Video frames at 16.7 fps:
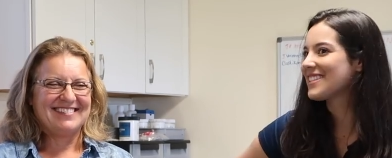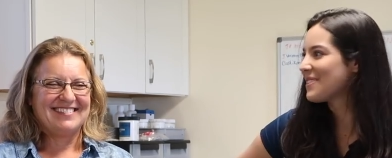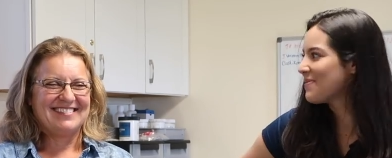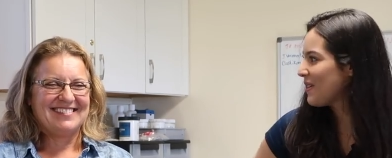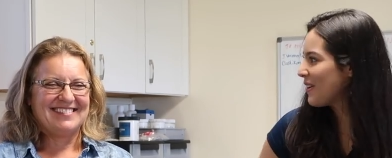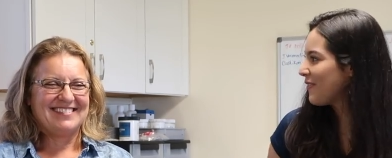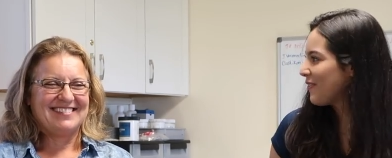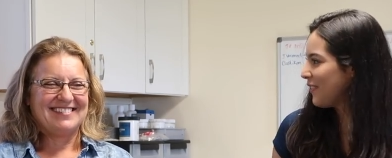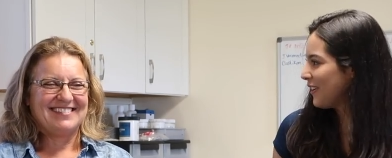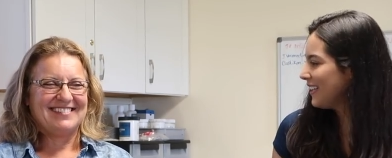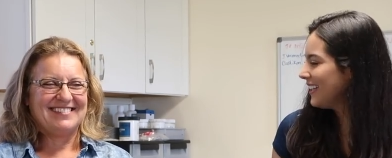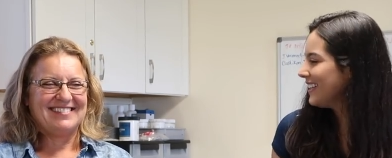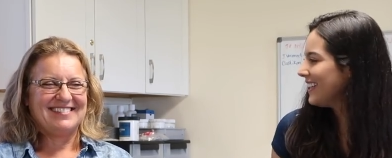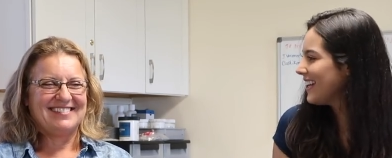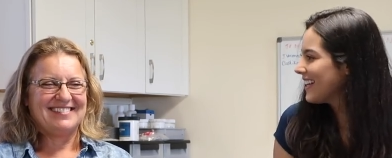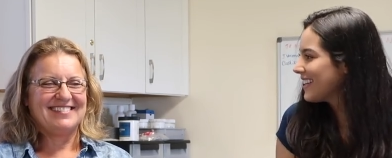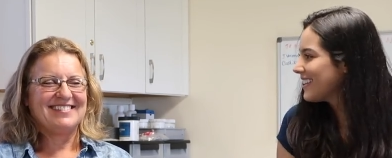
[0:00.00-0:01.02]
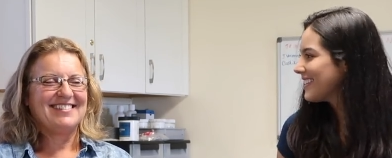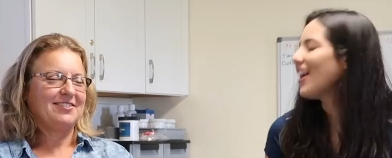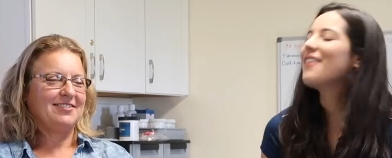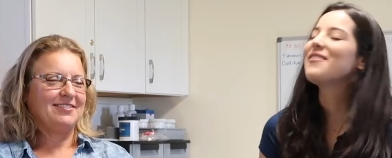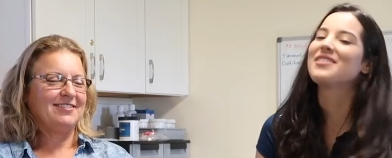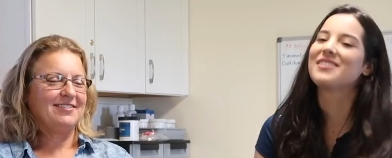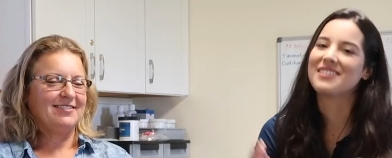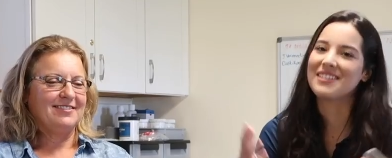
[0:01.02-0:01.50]
Speaker 1: Does the mare feel it? Like,
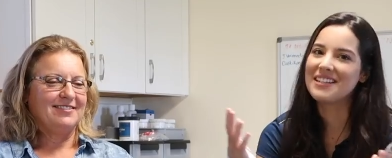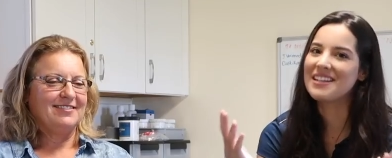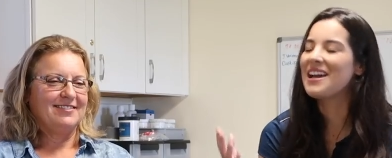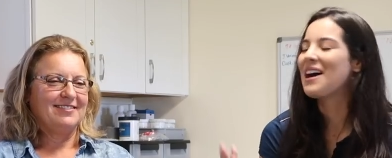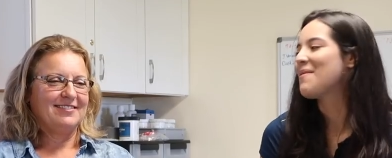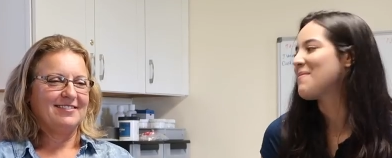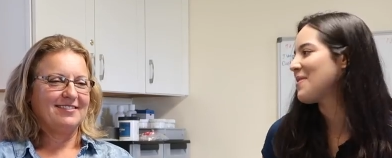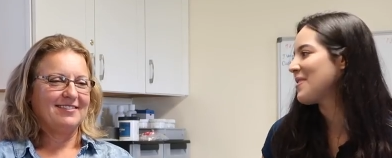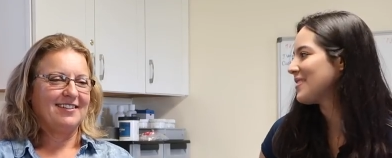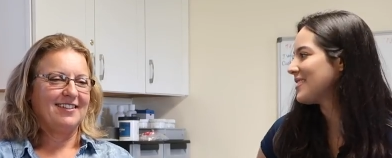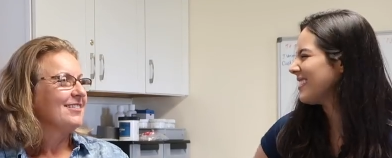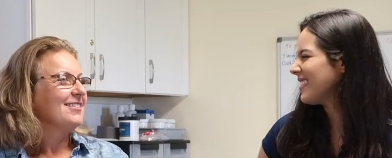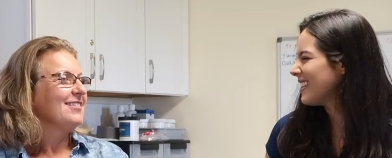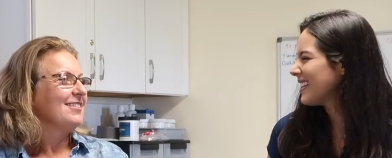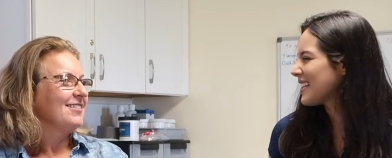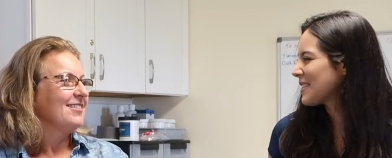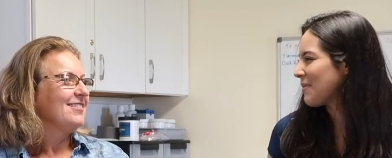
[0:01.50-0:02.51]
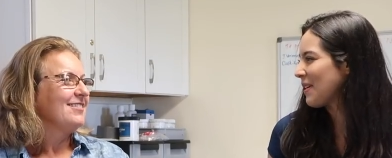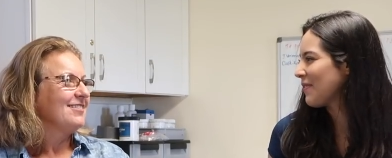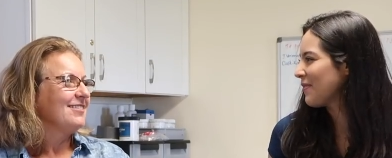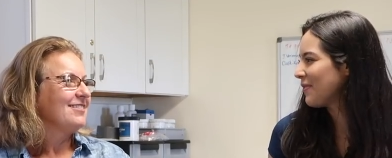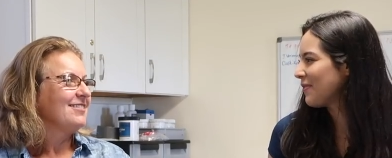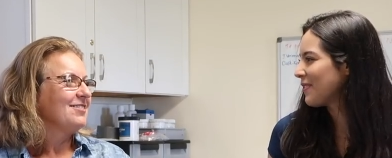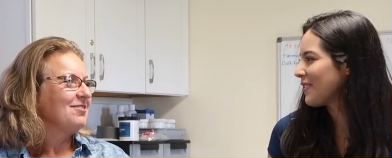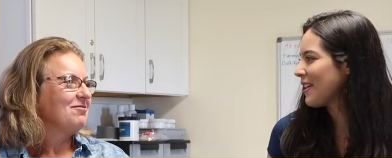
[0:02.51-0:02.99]
obviously, yeah, but do you think it's
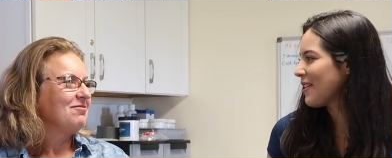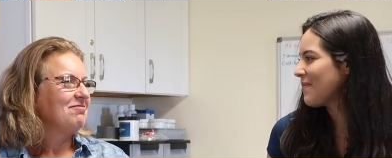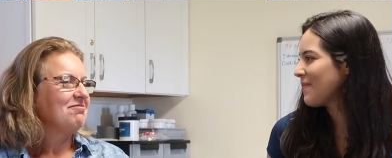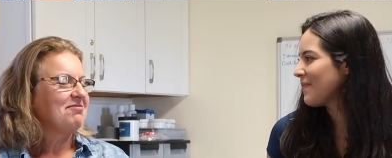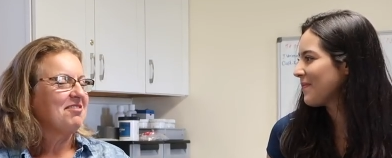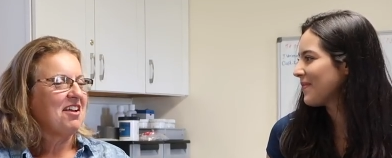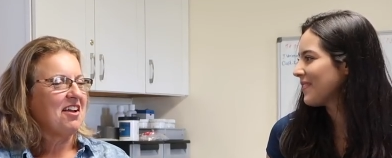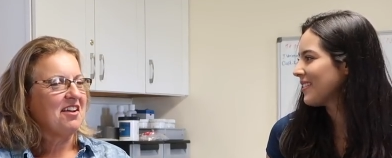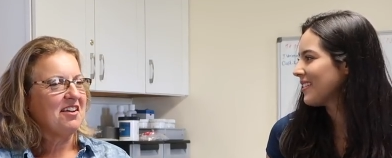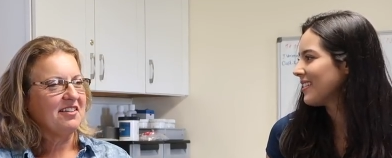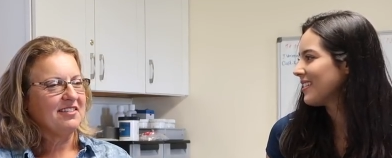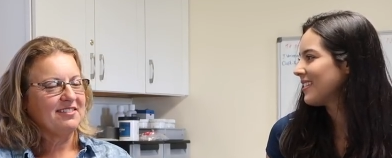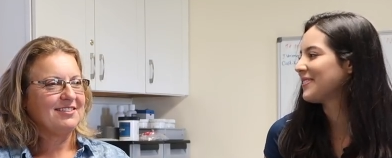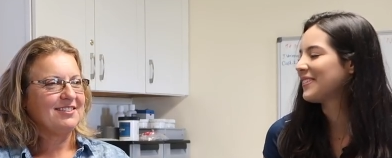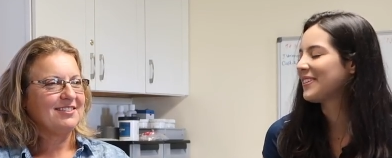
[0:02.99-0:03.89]
painful for them? No.